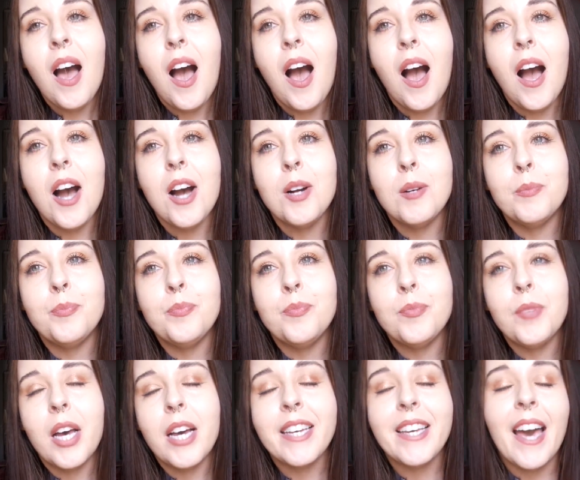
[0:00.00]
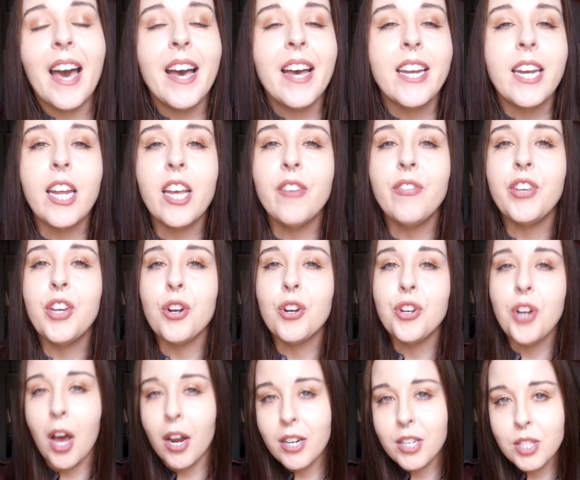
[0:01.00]
Again, if you're
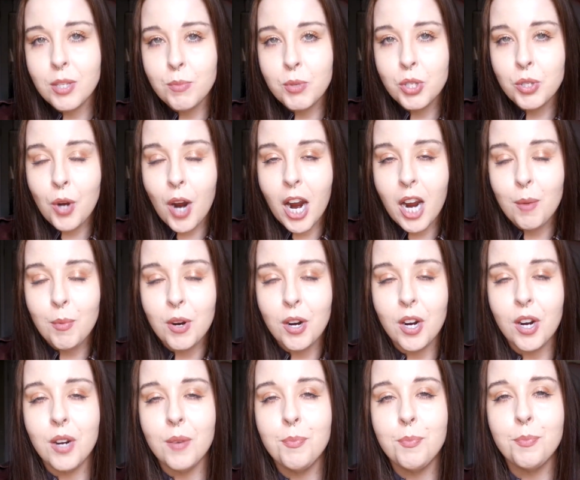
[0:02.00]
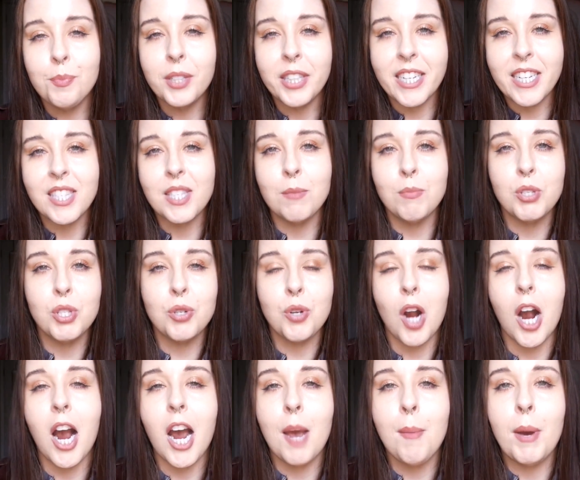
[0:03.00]
not a subscriber, please
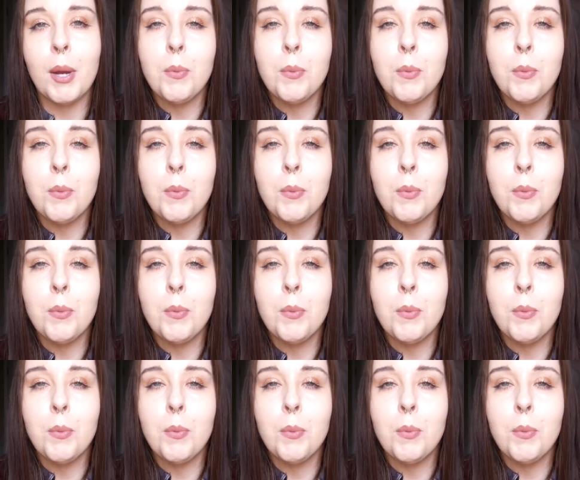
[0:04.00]
subscribe.